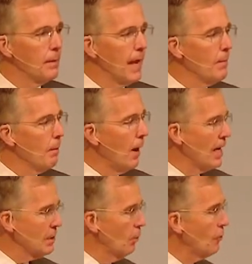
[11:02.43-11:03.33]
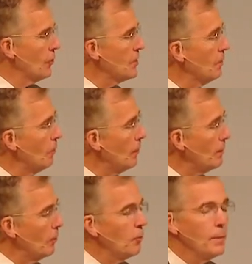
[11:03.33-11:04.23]
it became impossible for sinful
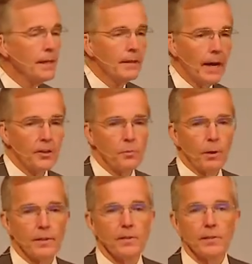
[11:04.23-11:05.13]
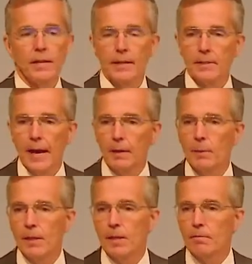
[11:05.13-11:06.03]
people to be in God's presence, and hence
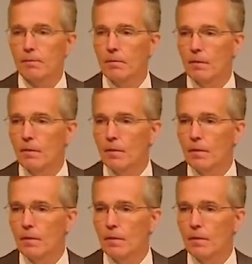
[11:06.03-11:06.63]
Adam and Eve